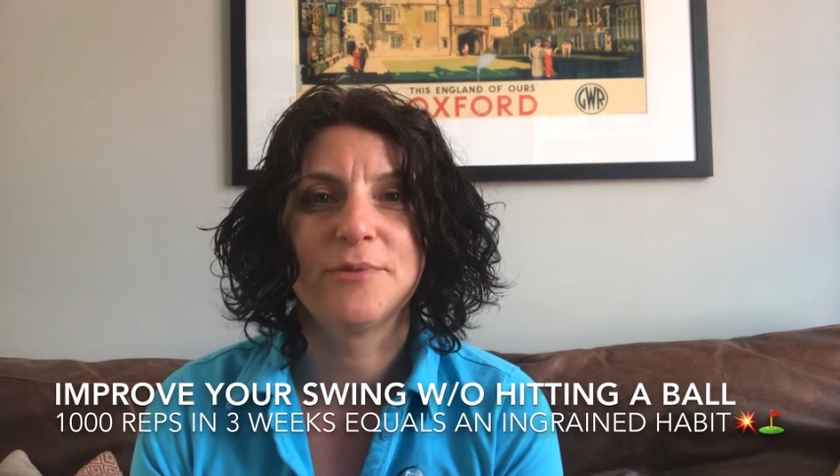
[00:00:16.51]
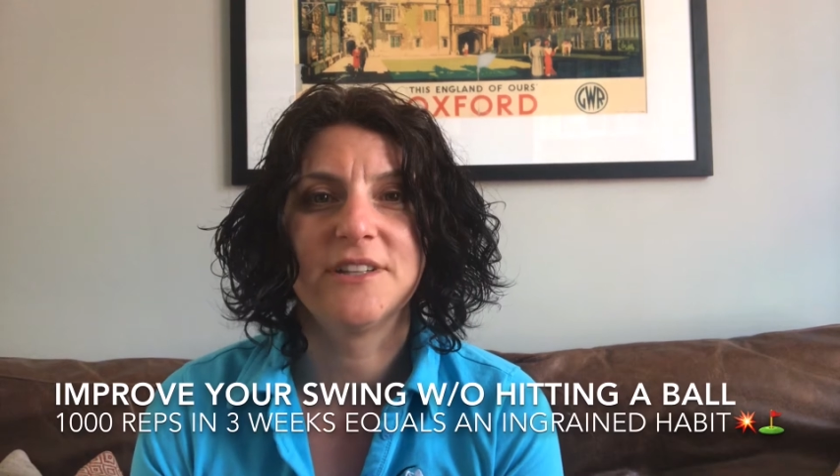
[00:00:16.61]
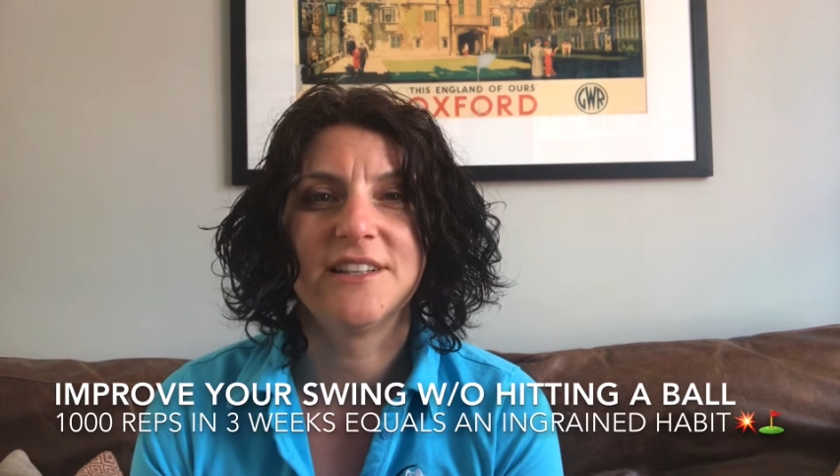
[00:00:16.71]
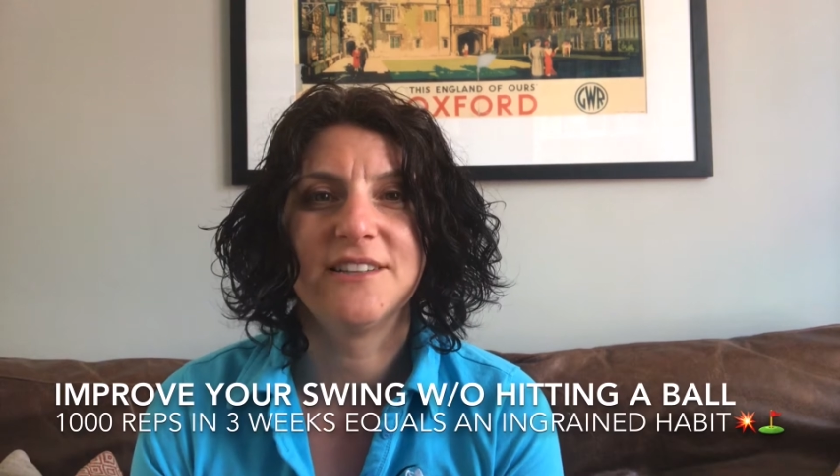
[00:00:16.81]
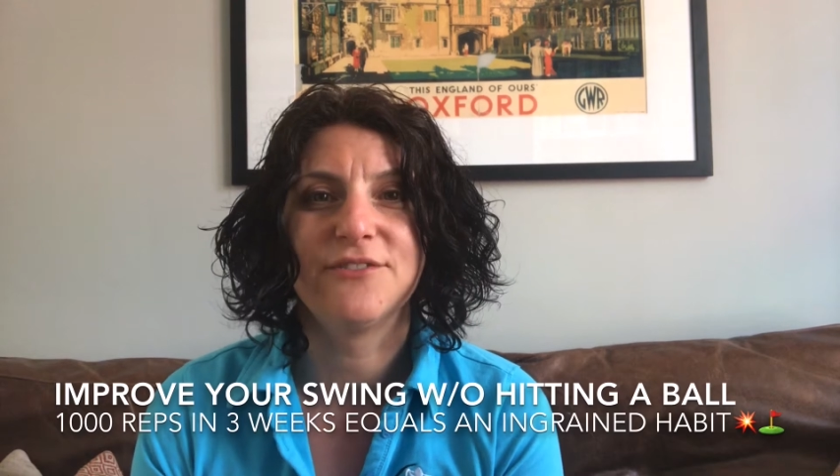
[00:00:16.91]
of
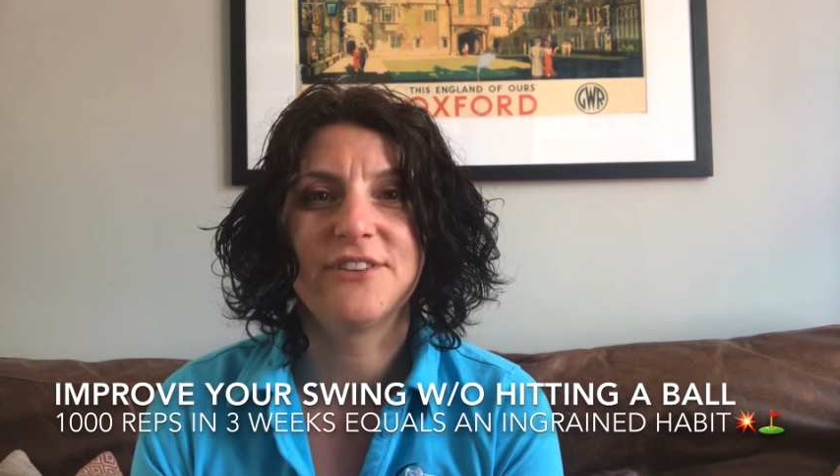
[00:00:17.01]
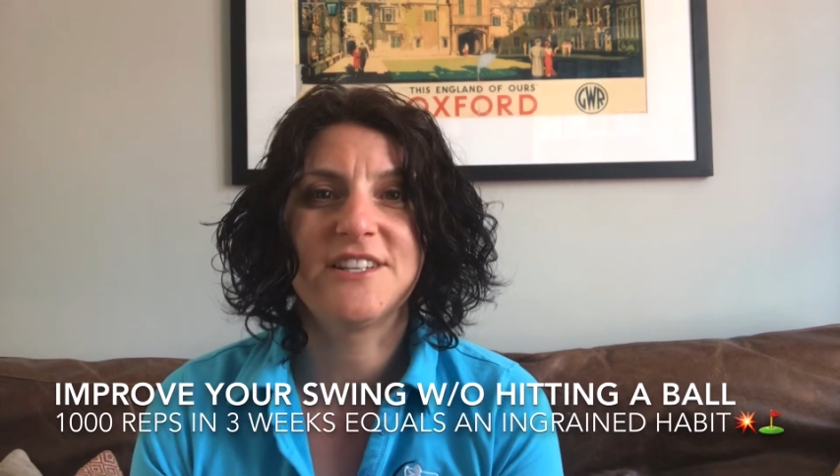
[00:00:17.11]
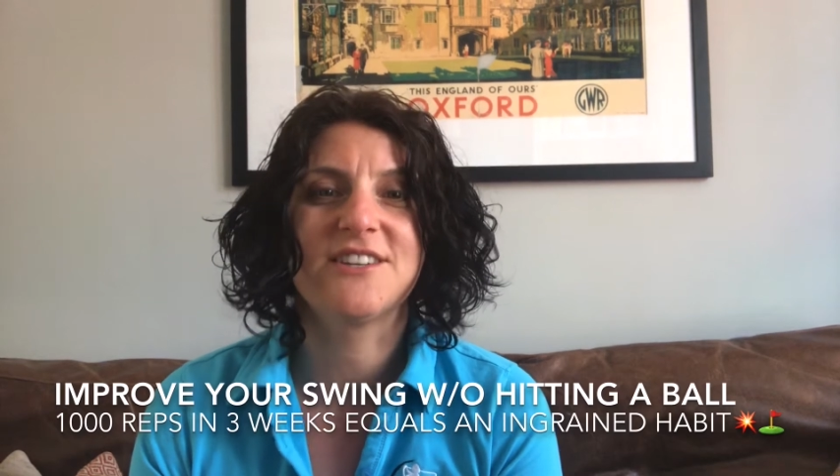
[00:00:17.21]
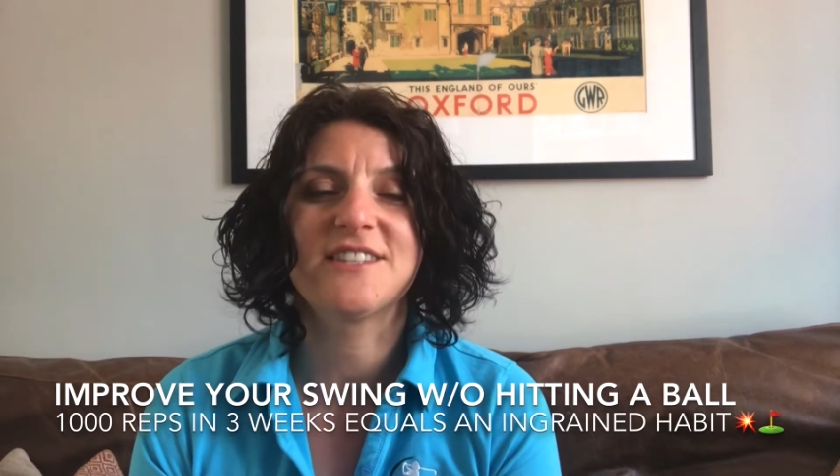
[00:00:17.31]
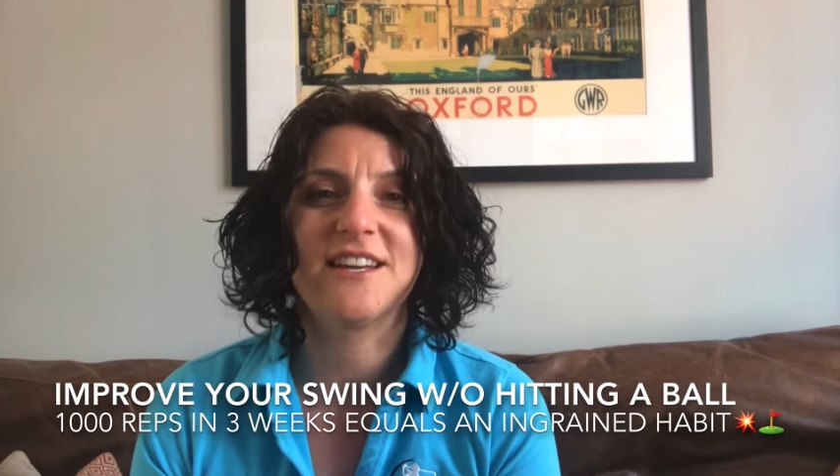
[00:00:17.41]
little
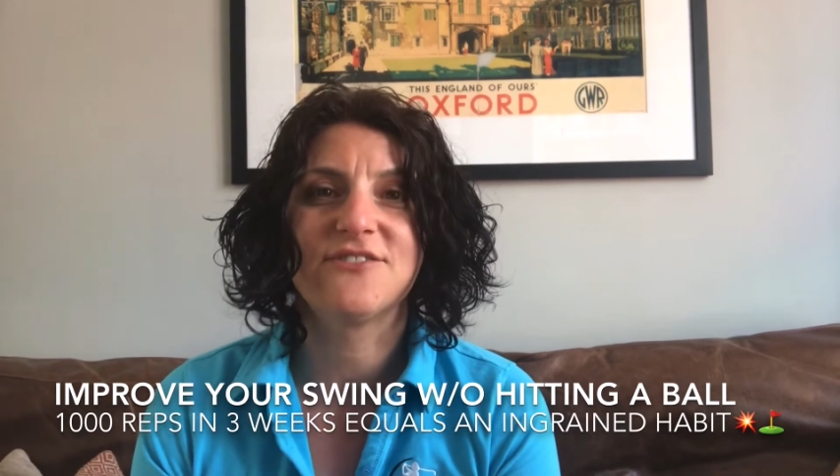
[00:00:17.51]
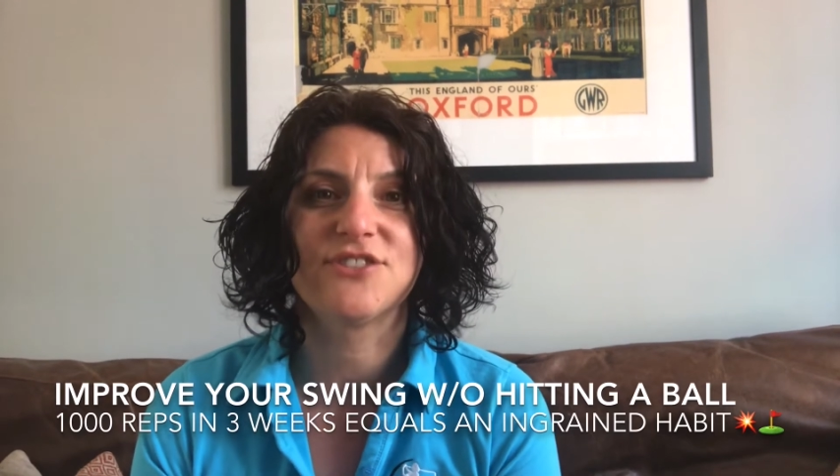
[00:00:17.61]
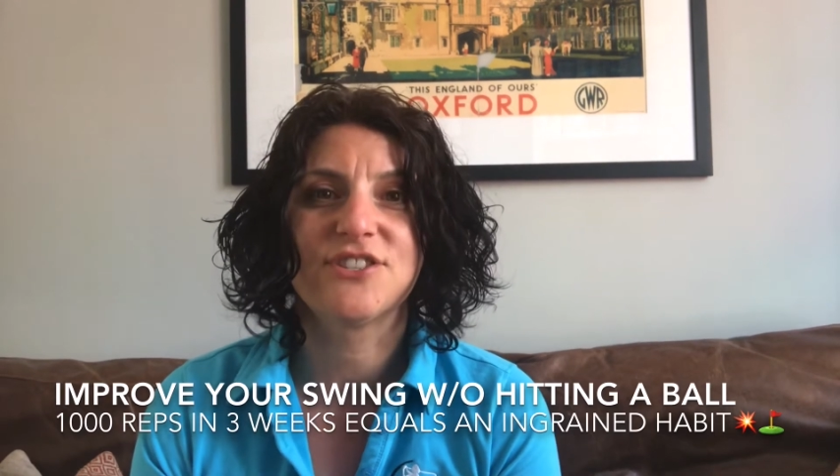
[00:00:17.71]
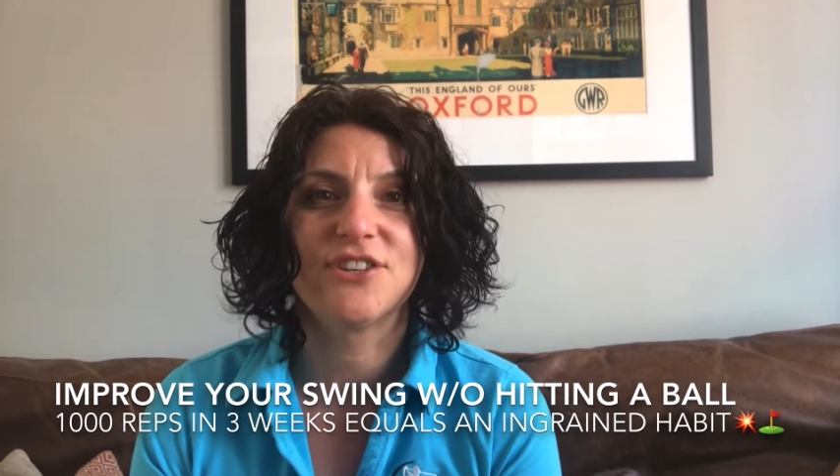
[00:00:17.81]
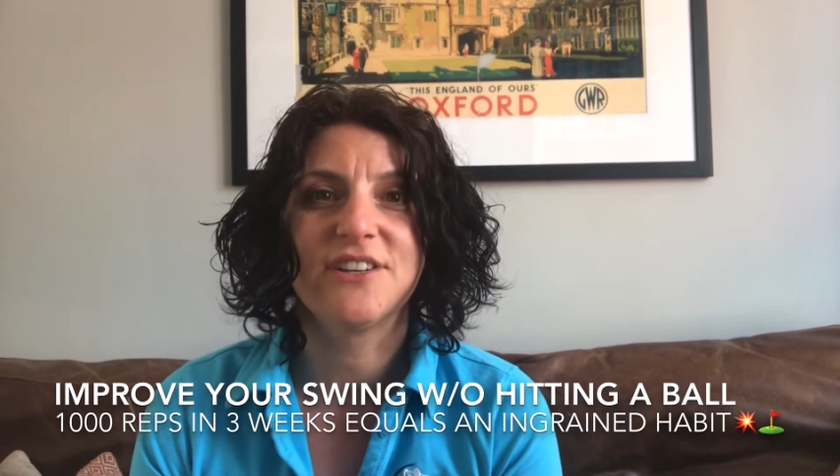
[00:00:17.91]
videos that I've
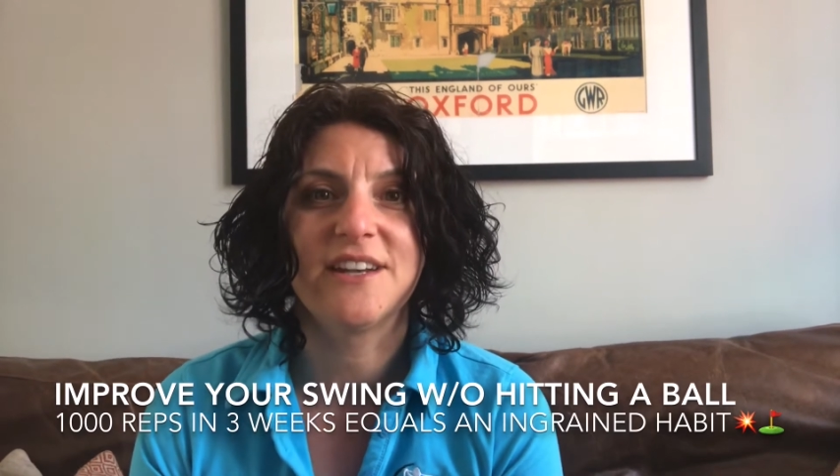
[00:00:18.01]
just done